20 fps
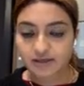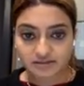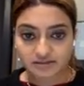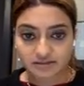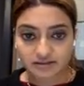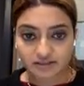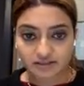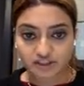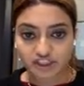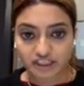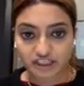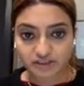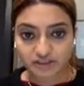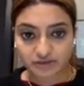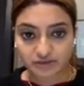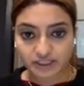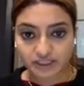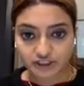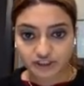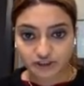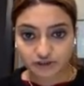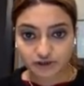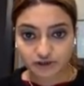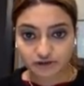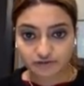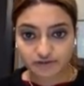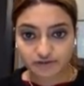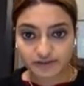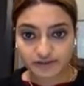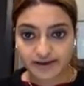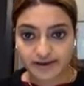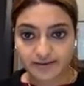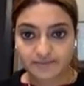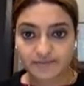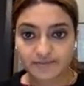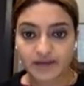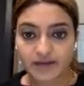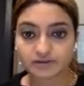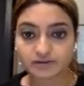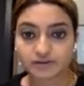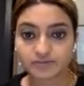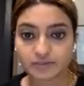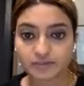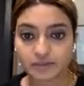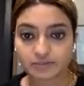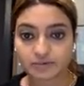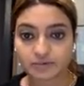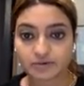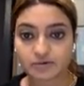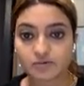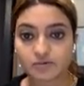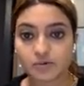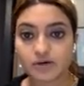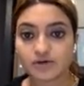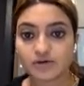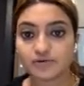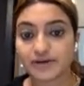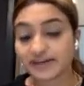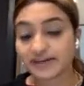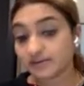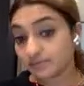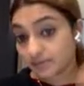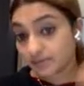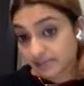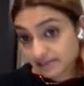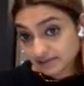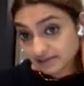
The gender ratio over there, 100 people were randomly